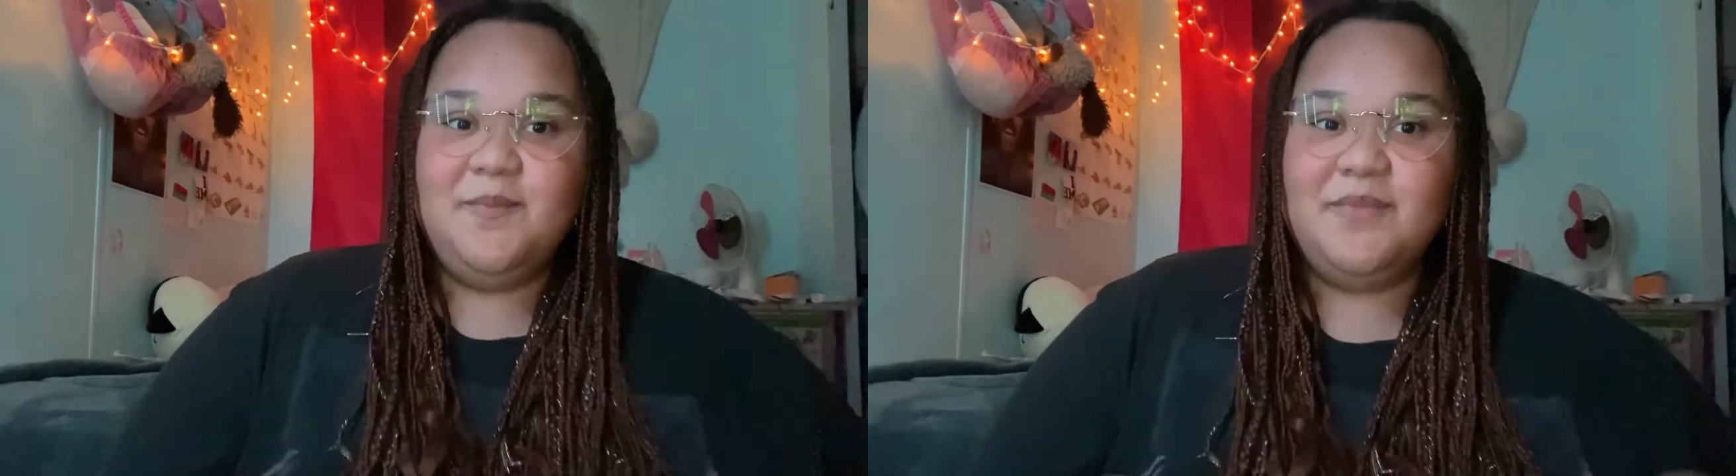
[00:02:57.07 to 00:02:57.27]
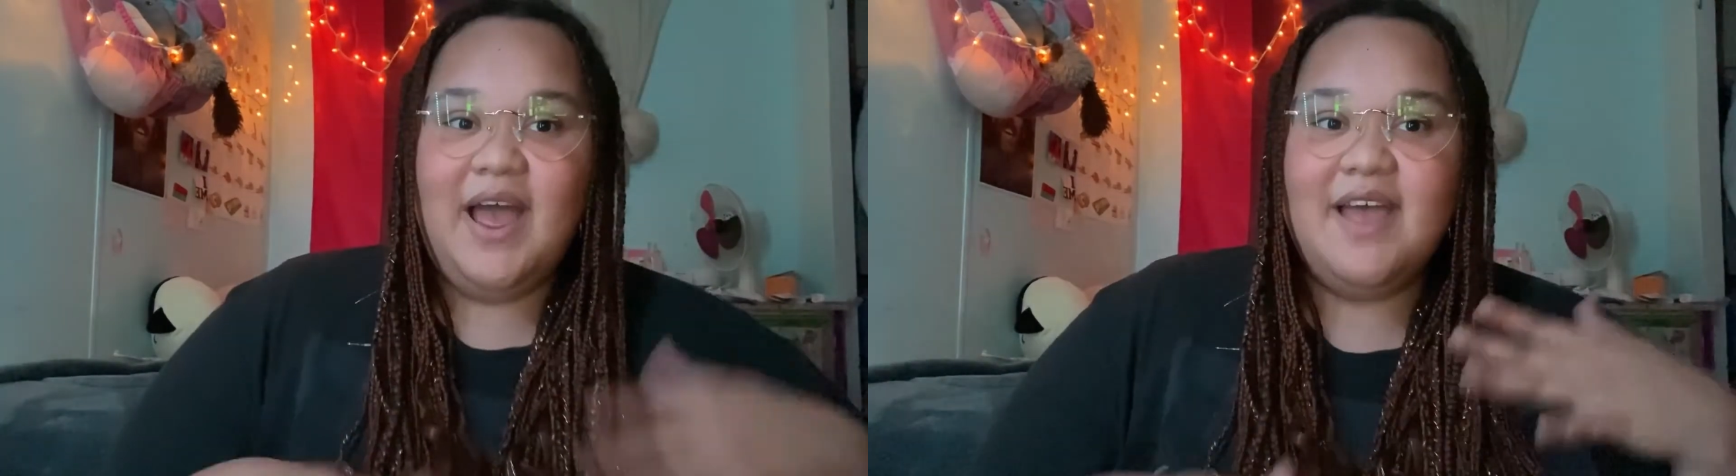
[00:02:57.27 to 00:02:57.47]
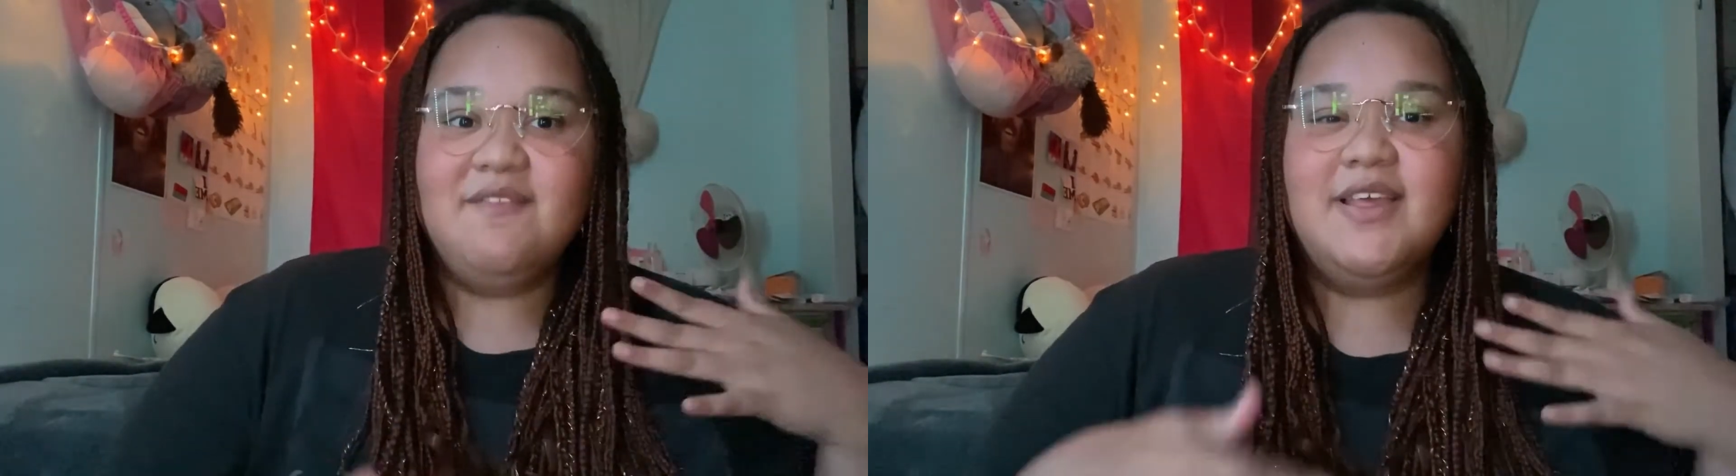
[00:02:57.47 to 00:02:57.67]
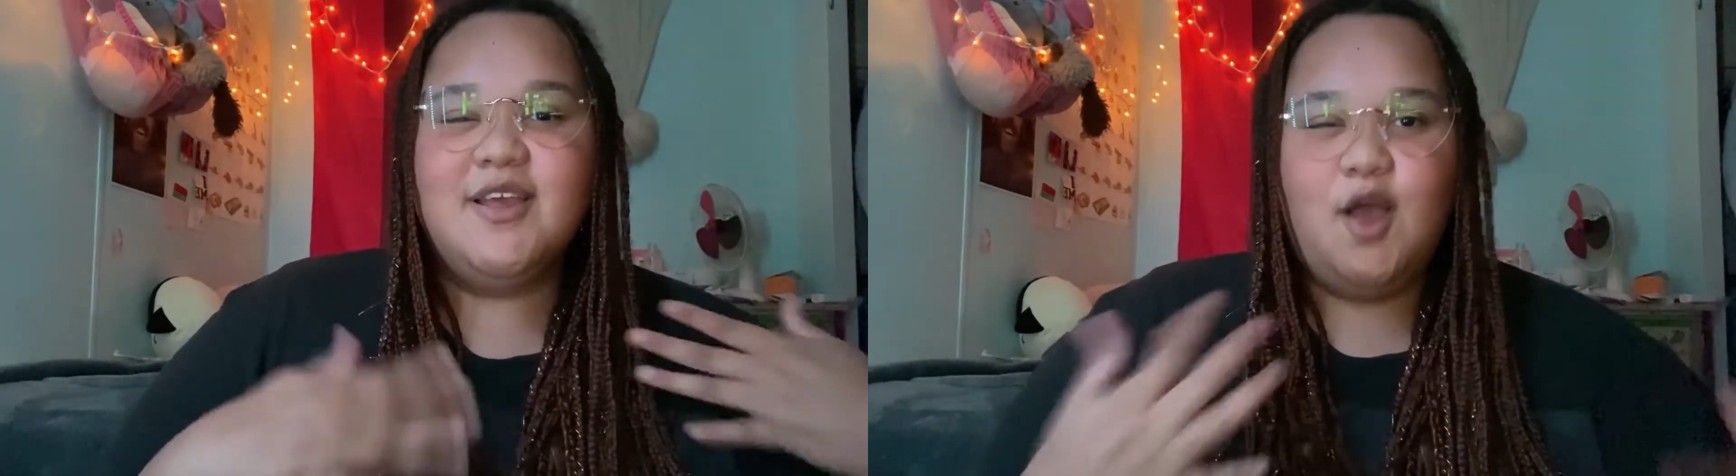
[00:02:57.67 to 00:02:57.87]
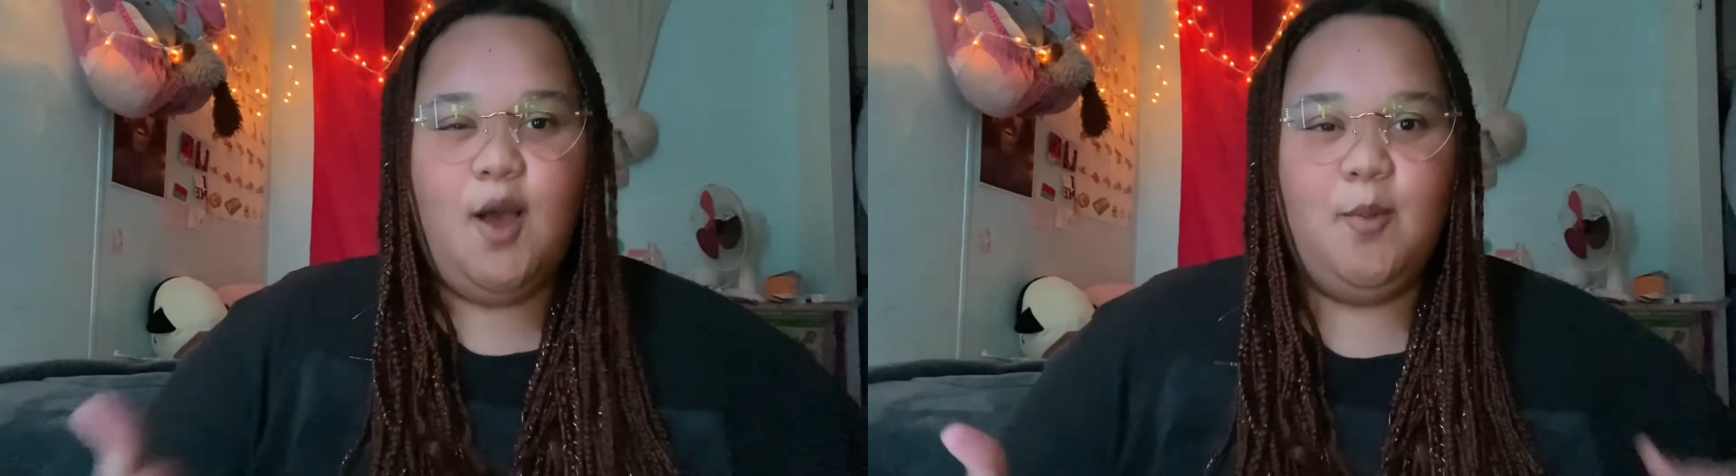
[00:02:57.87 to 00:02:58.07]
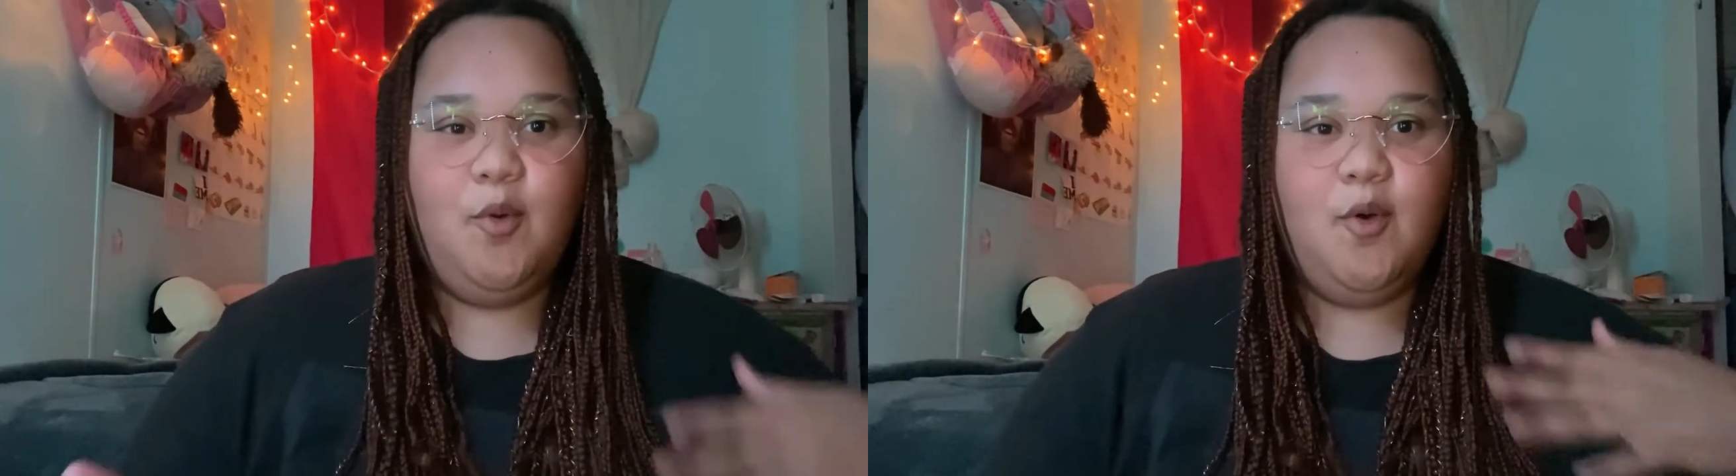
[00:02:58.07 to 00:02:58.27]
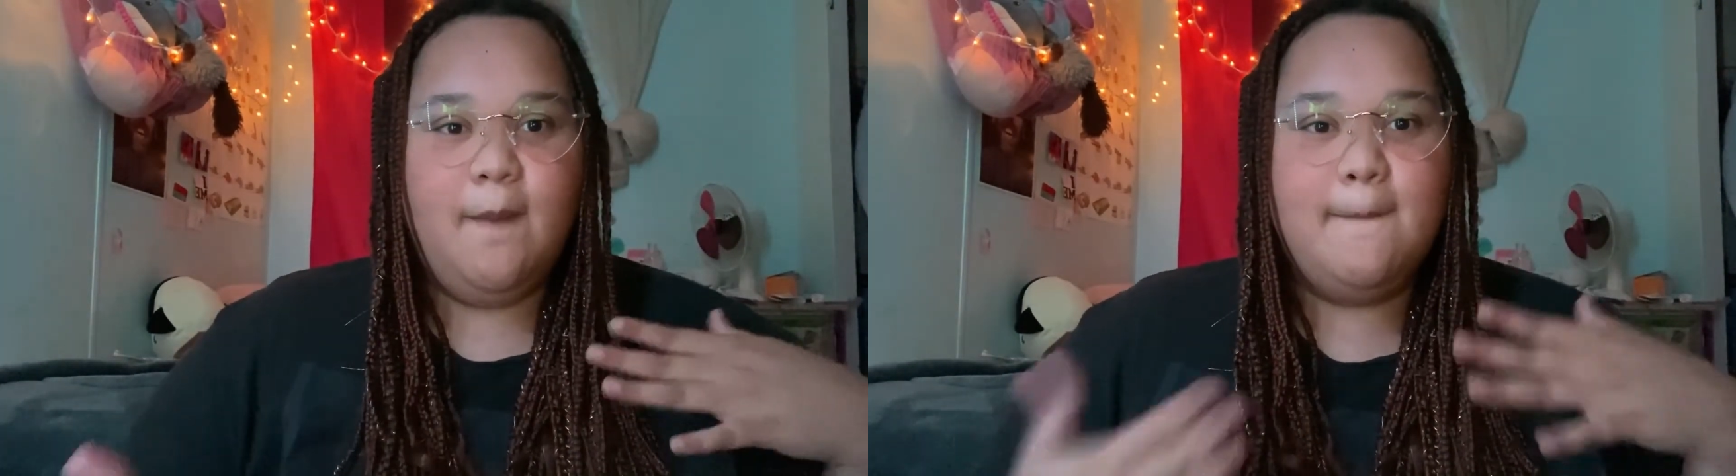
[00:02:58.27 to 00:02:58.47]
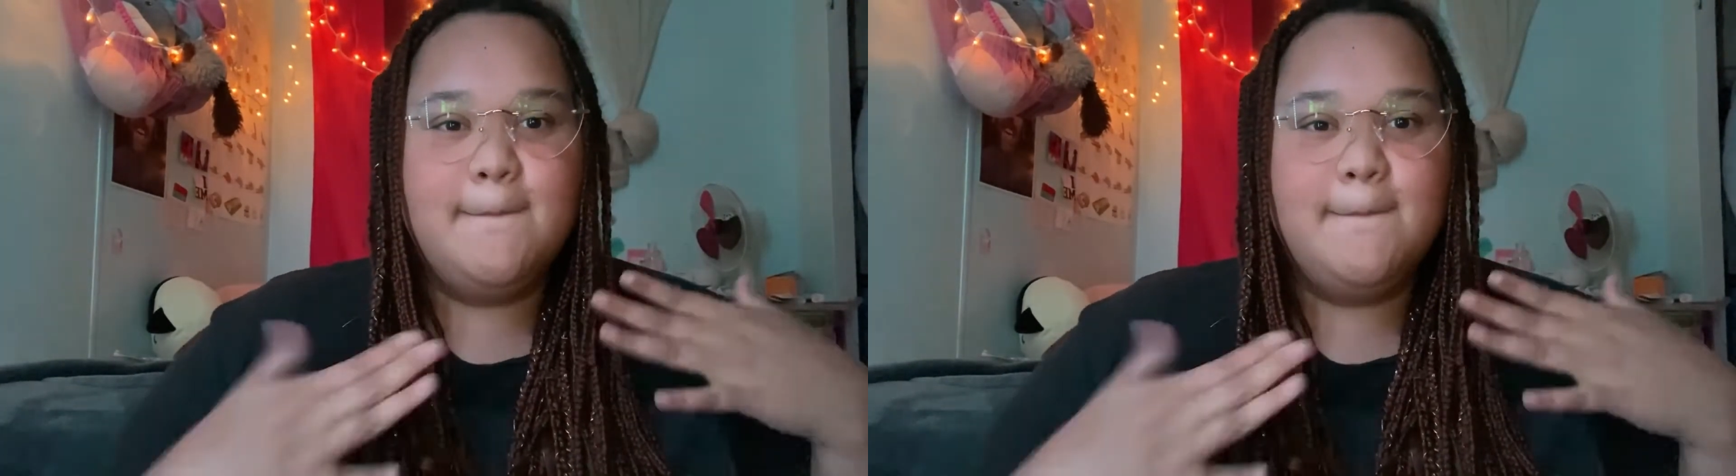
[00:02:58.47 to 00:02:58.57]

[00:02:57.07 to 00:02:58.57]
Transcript: I have like a couple,